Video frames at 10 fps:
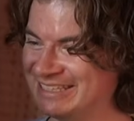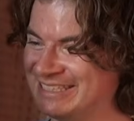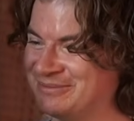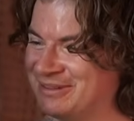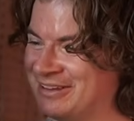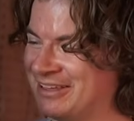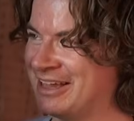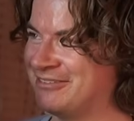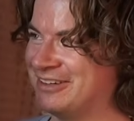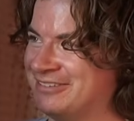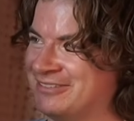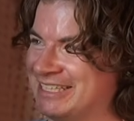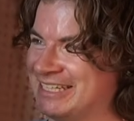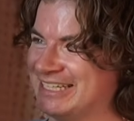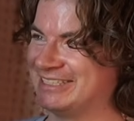except I have a
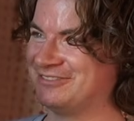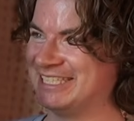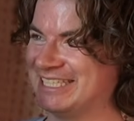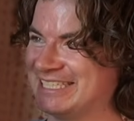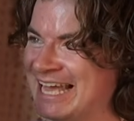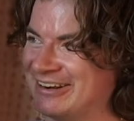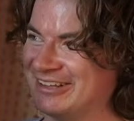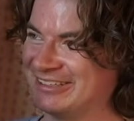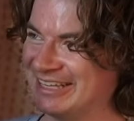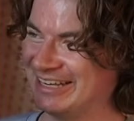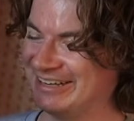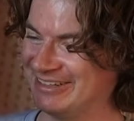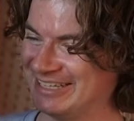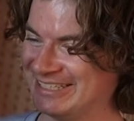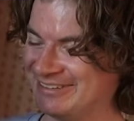really nice physique saddle on there
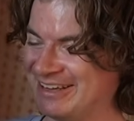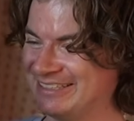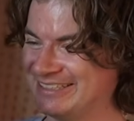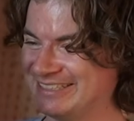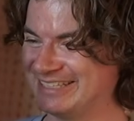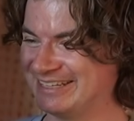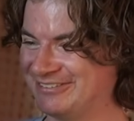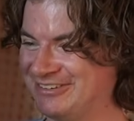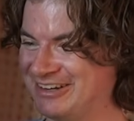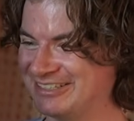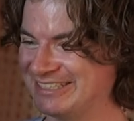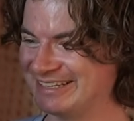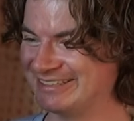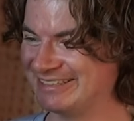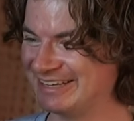because I've had just like a few extra
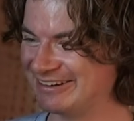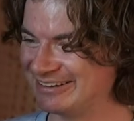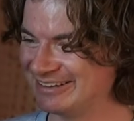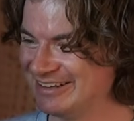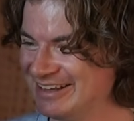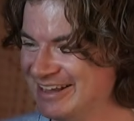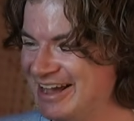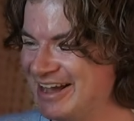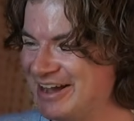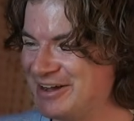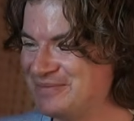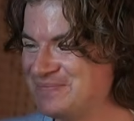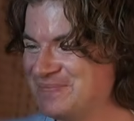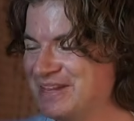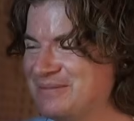saddles laying around. Um,